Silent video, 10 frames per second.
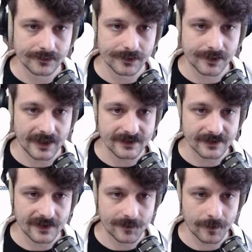classic
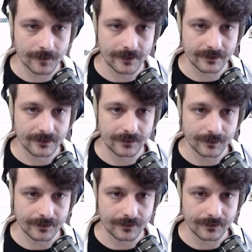taskbar buttons.
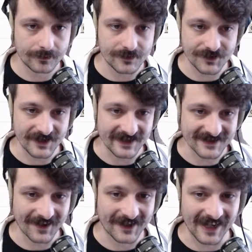Jeez.
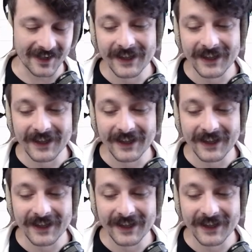Okay.